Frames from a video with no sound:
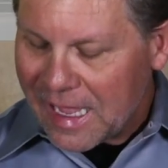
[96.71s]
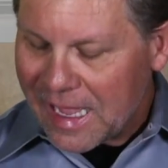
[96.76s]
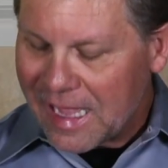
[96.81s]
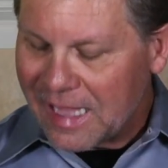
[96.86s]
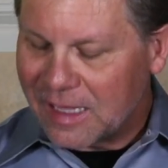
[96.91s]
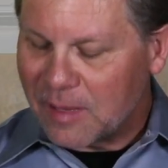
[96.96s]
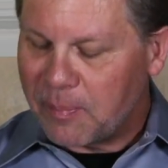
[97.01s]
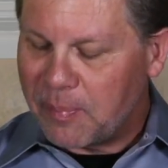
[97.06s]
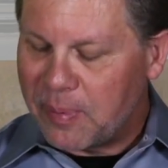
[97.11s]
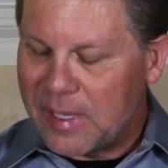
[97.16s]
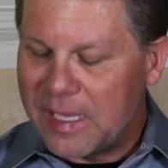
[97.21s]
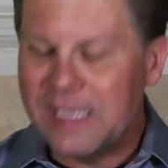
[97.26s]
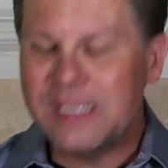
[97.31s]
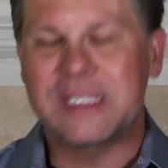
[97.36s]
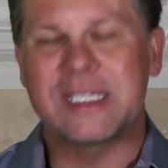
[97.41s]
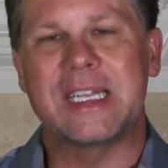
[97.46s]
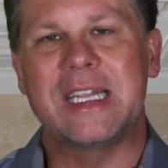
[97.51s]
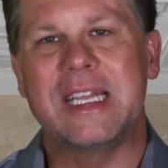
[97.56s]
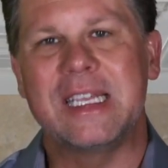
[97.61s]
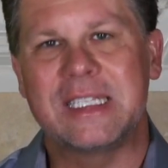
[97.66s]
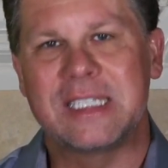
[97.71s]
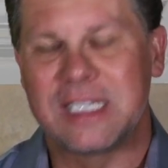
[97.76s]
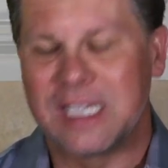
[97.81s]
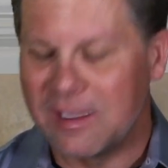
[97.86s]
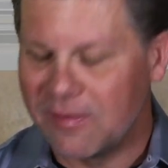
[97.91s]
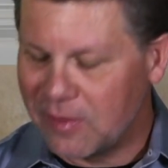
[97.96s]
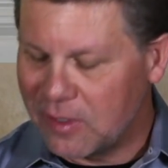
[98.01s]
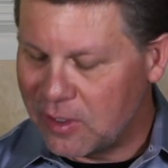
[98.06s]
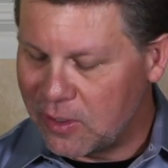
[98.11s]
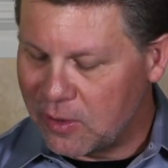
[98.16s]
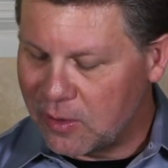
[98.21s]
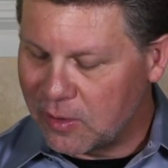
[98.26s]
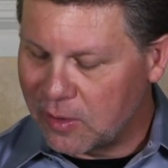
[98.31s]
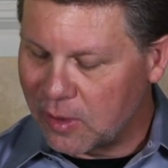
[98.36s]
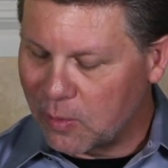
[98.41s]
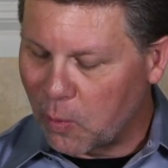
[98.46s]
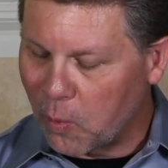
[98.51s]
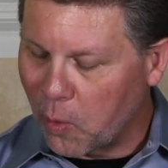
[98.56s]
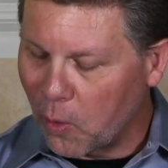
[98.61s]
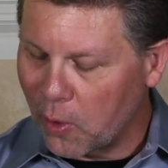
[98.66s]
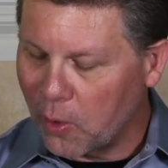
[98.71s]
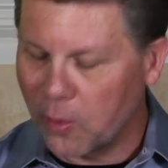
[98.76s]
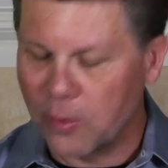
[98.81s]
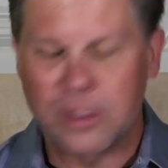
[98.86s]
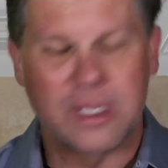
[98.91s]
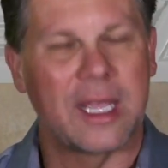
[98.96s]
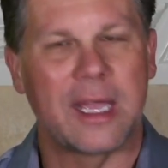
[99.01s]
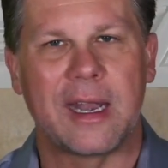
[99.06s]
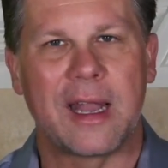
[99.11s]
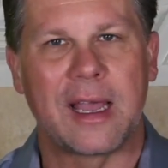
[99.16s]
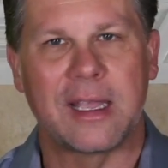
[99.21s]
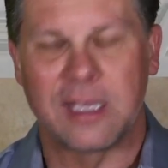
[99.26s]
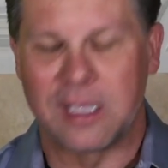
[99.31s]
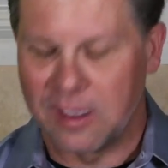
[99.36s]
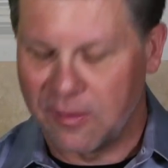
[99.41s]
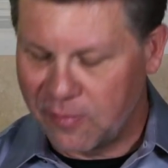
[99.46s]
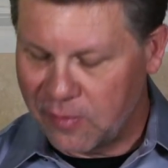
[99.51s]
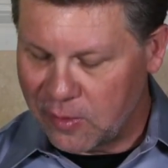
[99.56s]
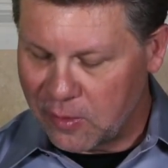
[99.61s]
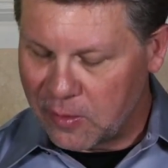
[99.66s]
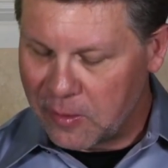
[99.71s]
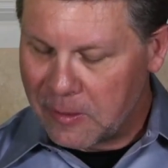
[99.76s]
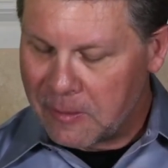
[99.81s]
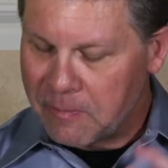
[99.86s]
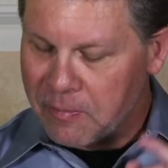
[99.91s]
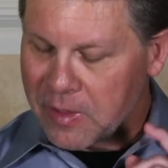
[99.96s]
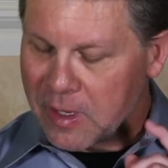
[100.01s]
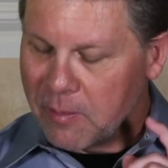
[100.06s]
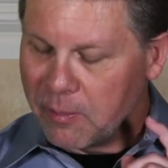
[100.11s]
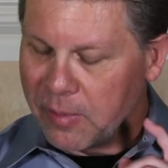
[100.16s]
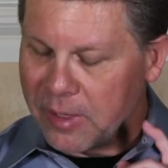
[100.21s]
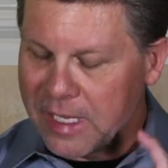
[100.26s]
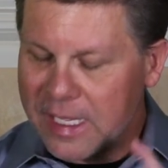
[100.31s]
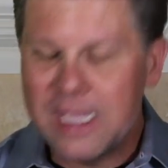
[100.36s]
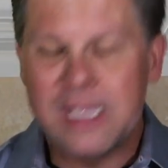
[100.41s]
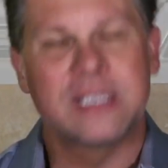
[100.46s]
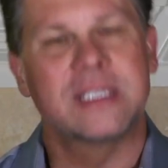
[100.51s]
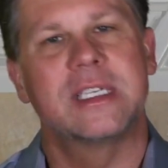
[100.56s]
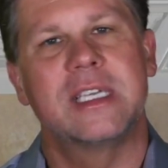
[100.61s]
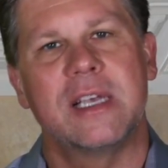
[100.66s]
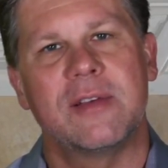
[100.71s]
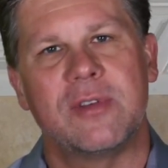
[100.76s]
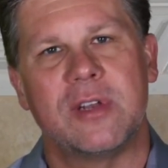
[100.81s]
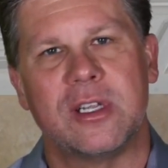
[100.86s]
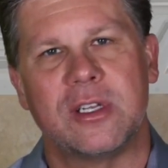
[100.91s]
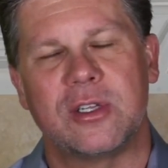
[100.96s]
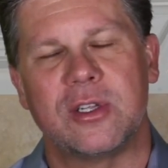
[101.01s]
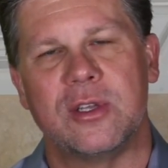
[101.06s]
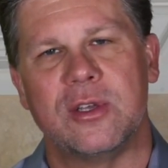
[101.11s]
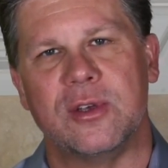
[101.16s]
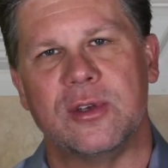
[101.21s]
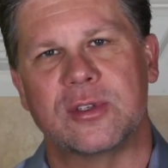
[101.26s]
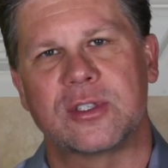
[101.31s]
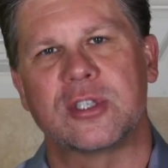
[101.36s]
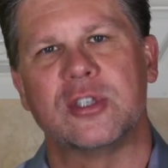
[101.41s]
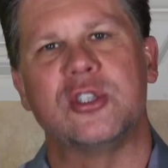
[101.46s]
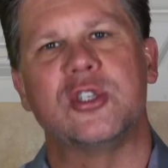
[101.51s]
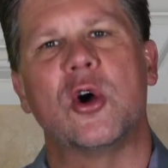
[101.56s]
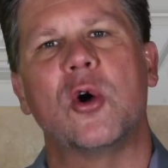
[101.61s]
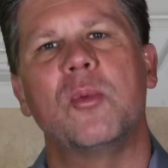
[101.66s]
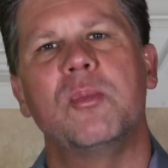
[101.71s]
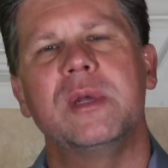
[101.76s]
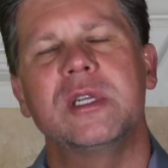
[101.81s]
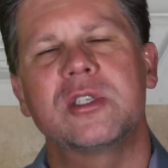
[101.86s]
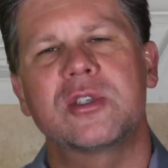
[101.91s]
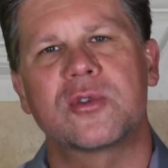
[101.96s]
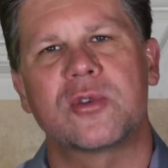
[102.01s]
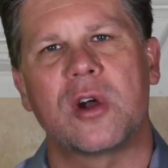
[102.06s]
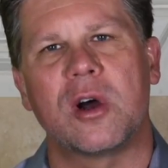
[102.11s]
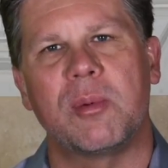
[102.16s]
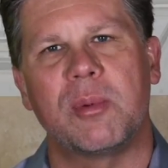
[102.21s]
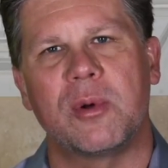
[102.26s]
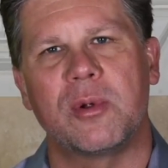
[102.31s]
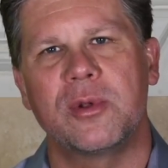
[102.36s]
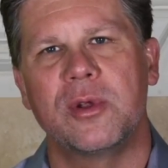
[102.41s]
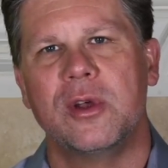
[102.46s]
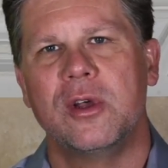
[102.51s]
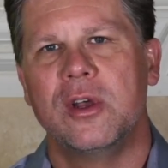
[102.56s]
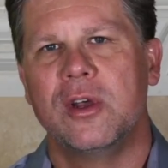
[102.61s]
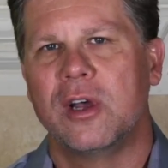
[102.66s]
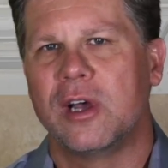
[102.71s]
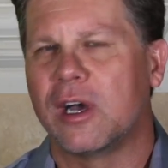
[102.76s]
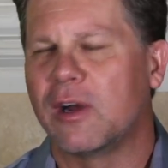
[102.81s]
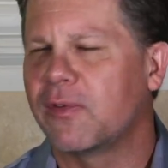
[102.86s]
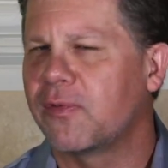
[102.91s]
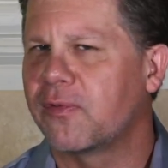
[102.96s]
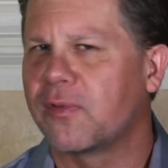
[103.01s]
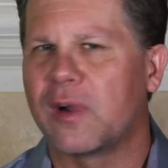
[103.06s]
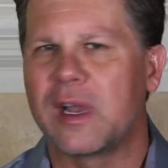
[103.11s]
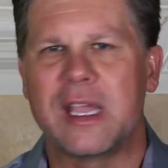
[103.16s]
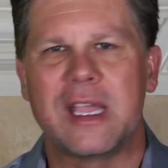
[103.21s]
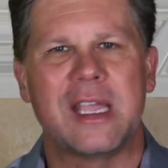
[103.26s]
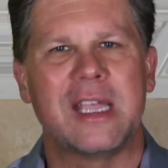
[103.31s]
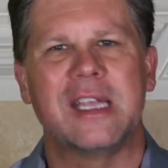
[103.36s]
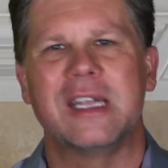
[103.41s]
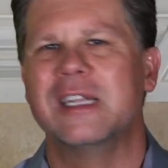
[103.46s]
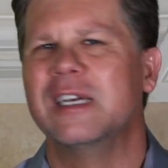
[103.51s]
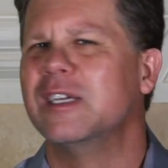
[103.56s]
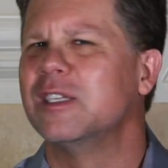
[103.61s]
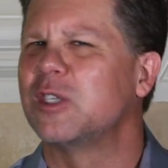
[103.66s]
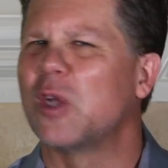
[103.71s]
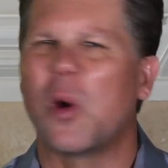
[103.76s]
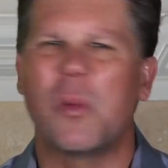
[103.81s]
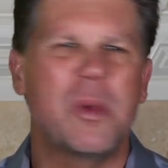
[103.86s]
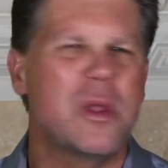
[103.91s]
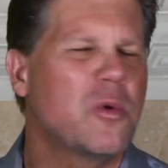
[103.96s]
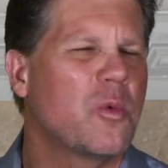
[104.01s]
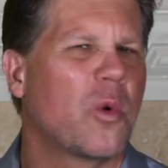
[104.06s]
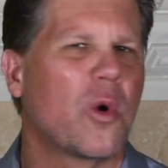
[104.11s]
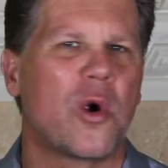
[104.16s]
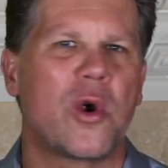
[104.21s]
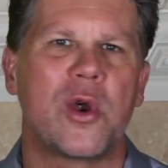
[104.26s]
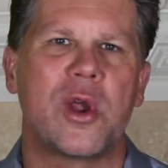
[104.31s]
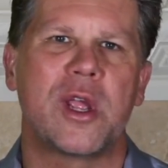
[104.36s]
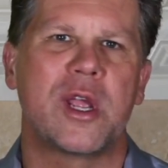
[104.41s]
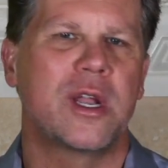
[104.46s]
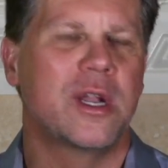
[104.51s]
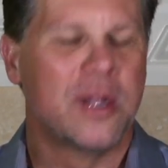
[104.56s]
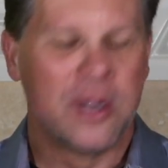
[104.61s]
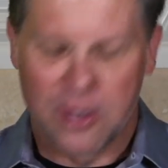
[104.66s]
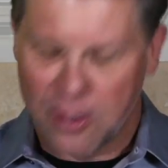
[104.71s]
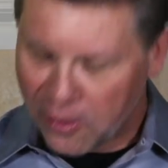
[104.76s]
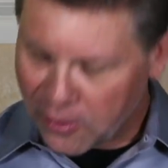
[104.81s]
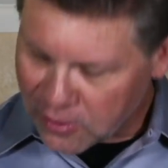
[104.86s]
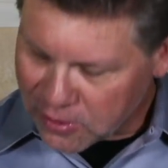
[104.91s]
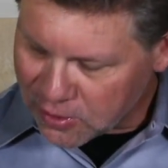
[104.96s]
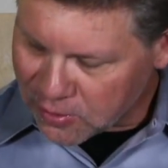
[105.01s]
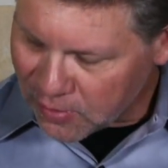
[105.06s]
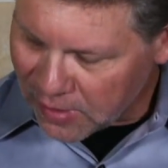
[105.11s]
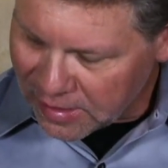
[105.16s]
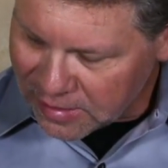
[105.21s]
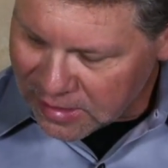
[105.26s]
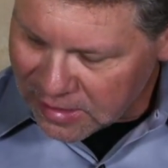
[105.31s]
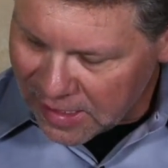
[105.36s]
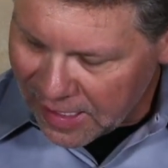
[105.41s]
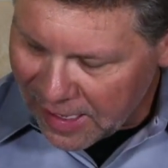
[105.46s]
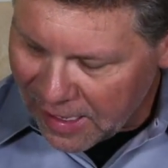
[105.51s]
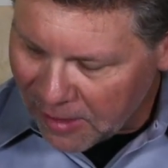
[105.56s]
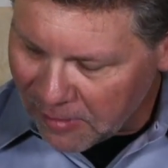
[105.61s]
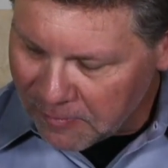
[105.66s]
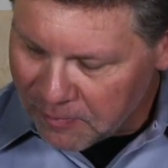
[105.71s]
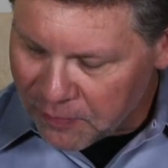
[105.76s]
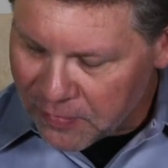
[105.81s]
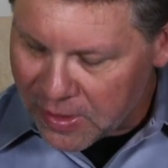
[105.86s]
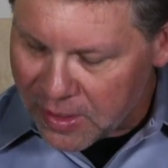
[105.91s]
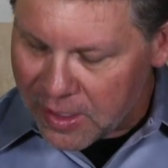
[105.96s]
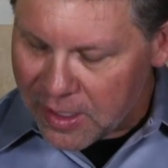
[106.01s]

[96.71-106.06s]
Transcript: And the peace that He's given you, the world cannot give you, but He has given it to you. So don't be troubled, afraid, don't be worried or stressed out.